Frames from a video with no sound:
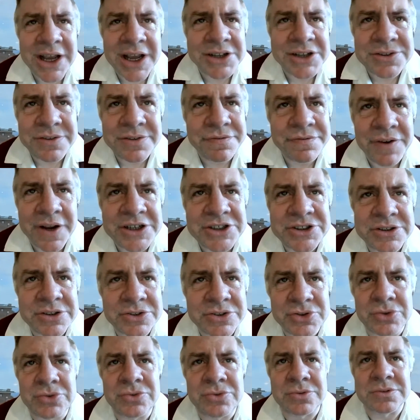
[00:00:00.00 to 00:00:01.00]
against inflation
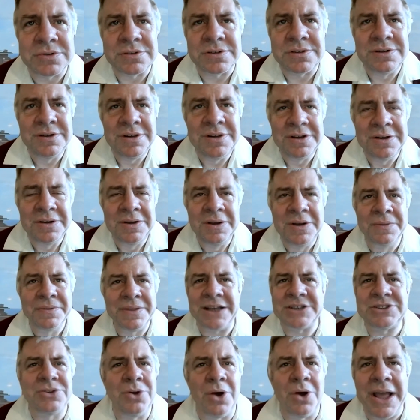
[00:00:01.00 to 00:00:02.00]
at all. Yeah.
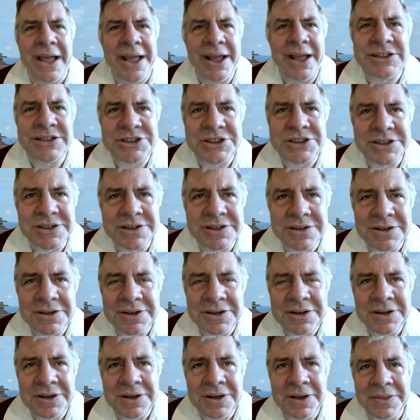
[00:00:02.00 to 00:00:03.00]
That's not a hedge.
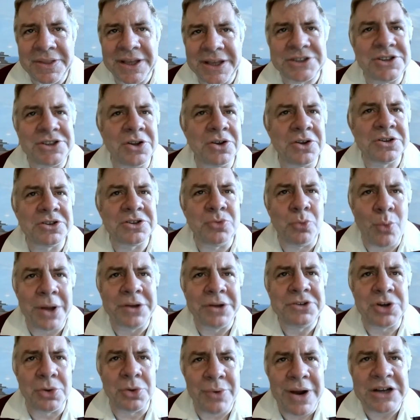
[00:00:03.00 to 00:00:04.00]
That's a
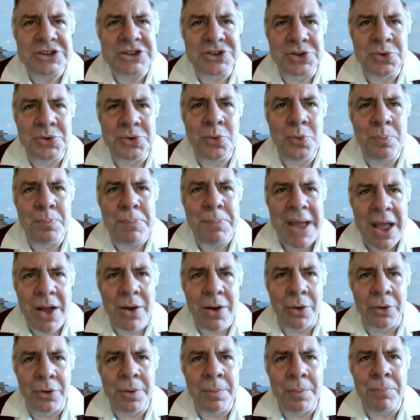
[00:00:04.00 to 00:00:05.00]
one directional bet
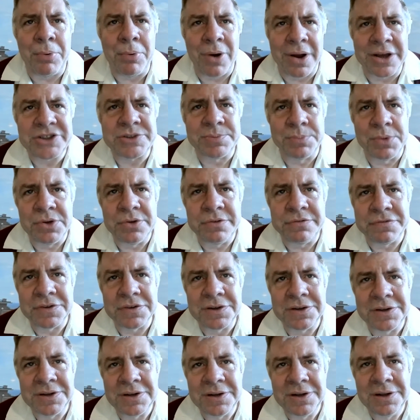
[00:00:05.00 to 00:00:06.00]
on a price move.
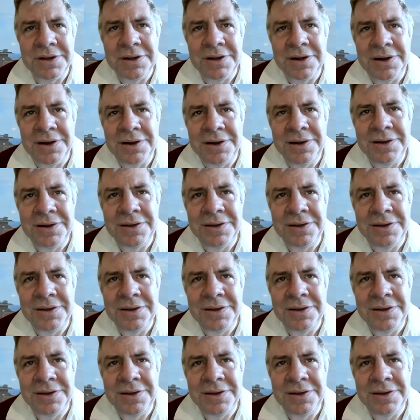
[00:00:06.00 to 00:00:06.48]
Yeah.